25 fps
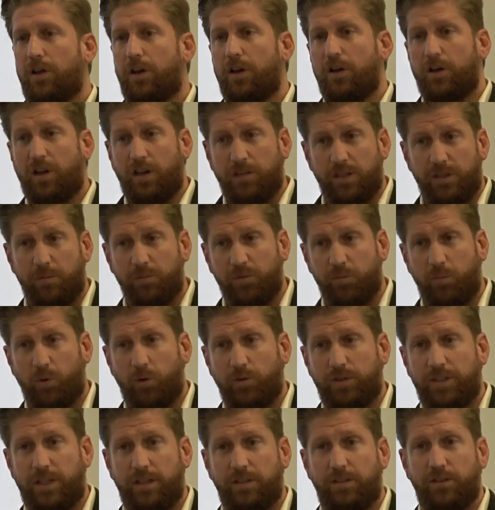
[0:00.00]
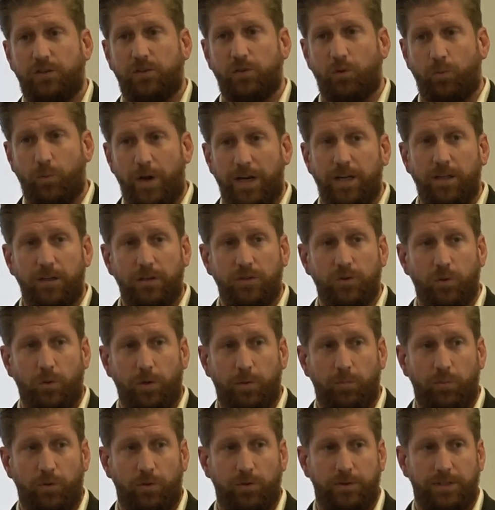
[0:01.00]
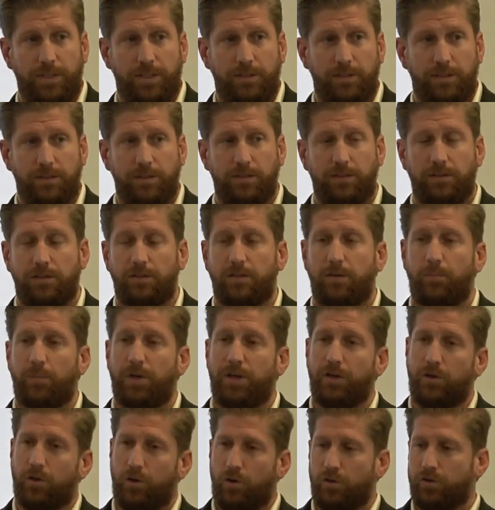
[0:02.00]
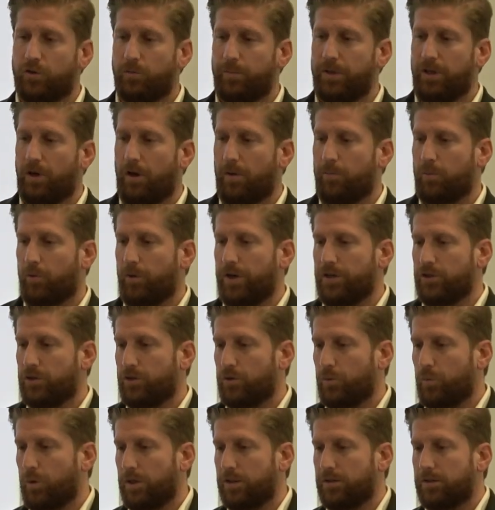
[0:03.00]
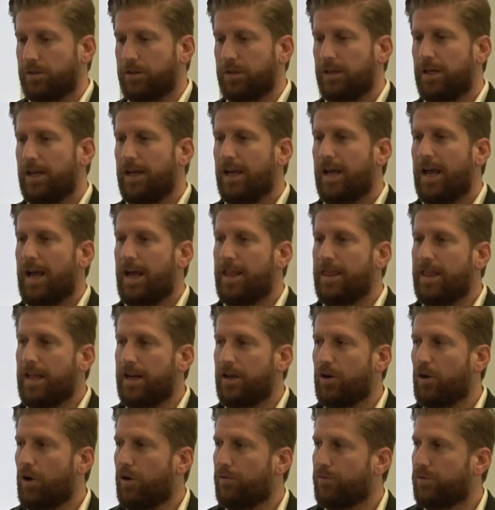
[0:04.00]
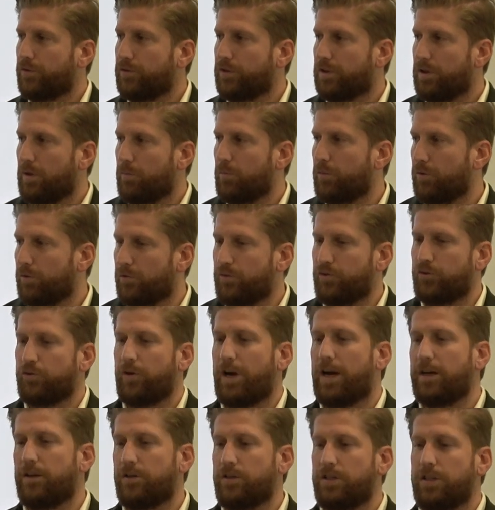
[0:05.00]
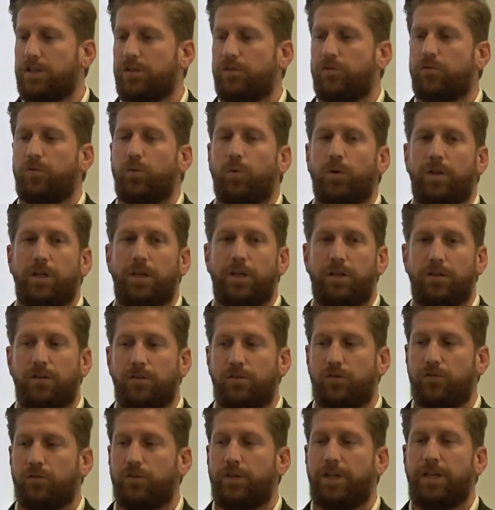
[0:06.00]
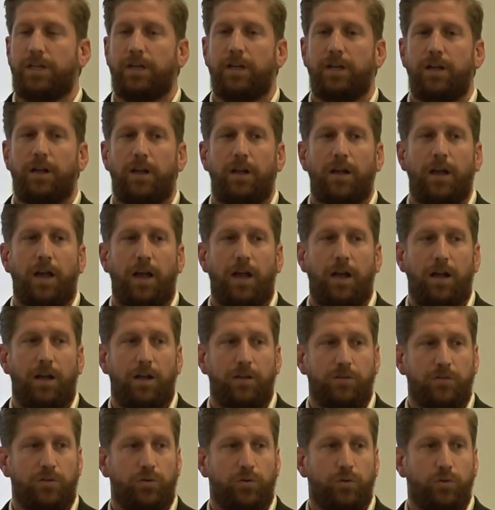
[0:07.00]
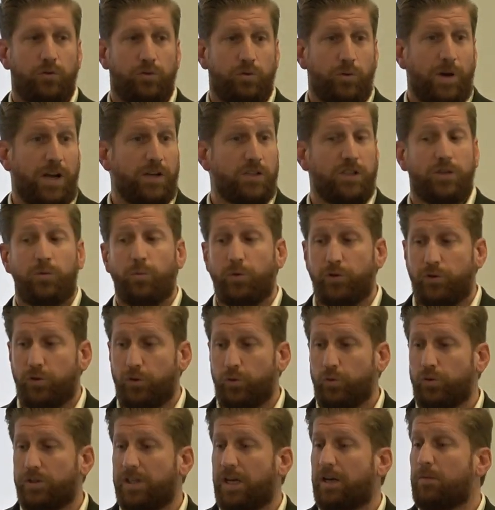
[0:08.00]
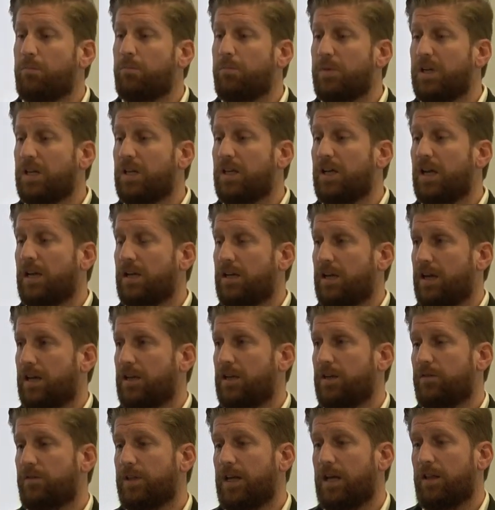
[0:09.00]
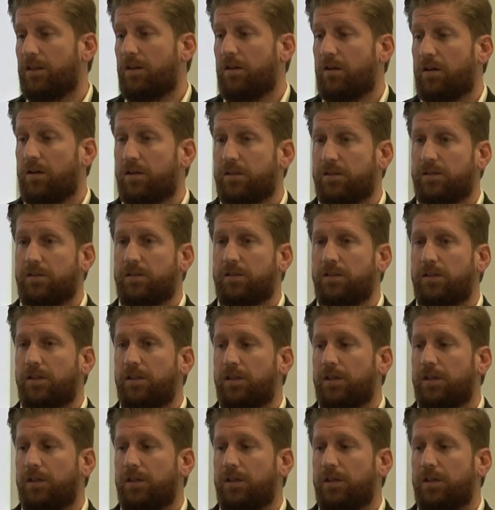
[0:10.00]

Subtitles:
customs processes or regulatory processes, but it could also be operational ones. And then it offers a number of strategies for the industry to actually reduce and mitigate any of that loss.